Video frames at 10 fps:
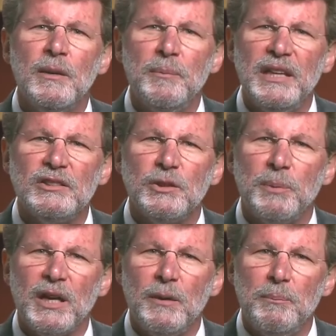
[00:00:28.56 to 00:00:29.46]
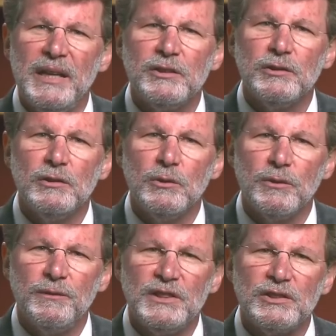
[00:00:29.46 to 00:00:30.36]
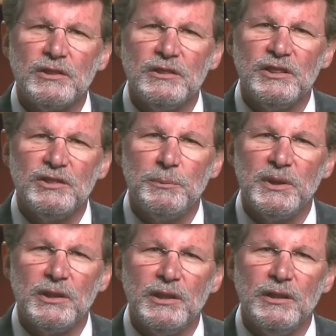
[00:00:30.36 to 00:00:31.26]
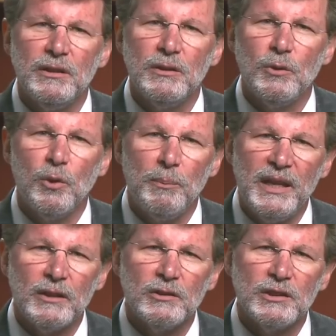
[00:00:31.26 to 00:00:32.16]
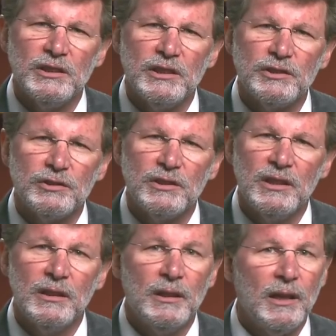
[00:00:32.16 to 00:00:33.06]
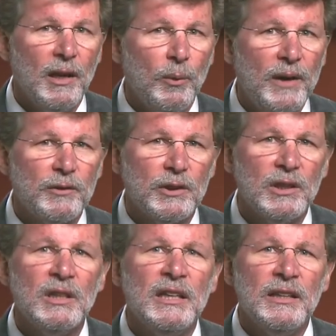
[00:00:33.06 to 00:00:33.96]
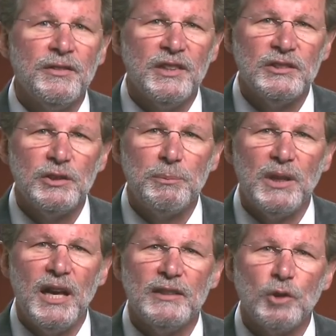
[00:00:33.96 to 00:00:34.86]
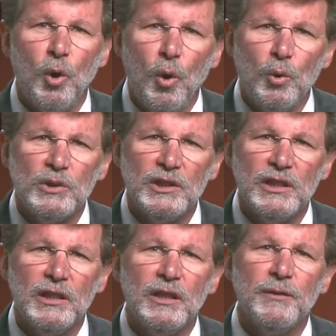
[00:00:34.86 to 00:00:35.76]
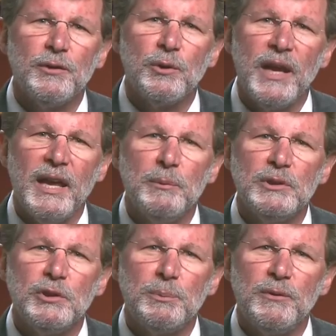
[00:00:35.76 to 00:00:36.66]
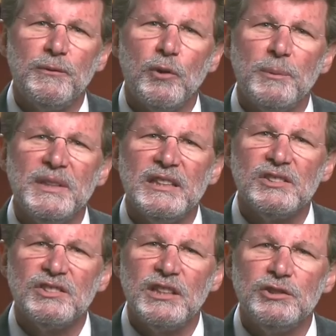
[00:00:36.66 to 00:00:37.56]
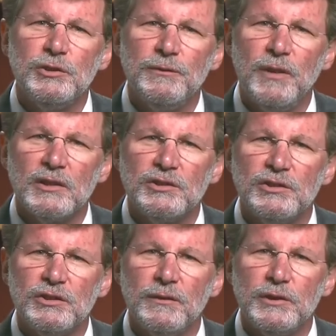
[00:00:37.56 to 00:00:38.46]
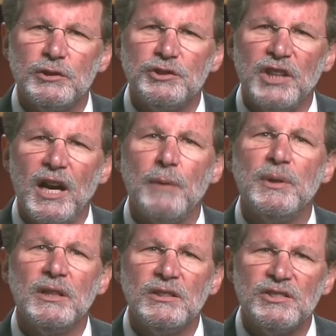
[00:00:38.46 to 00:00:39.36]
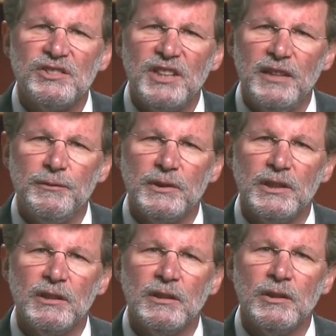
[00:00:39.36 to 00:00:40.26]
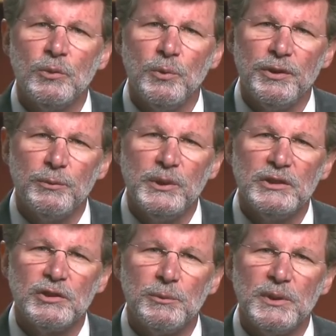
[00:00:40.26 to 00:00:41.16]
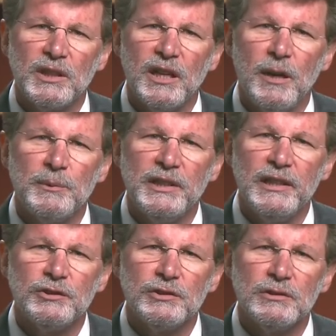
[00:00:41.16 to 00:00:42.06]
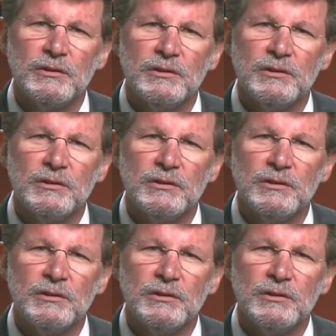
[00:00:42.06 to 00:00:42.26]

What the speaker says: based upon a mental or physical disability or medical condition. However, this applies only if you're able to perform the essential functions of your job safely with a reasonable accommodation.